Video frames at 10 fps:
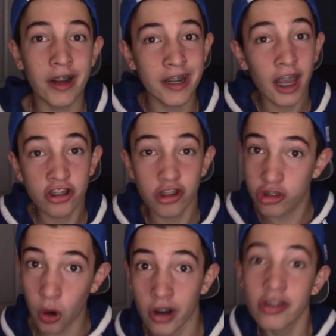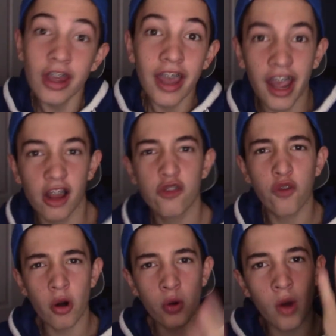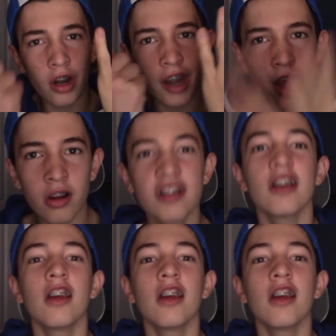He actually scores, and it's 4 to 1 now.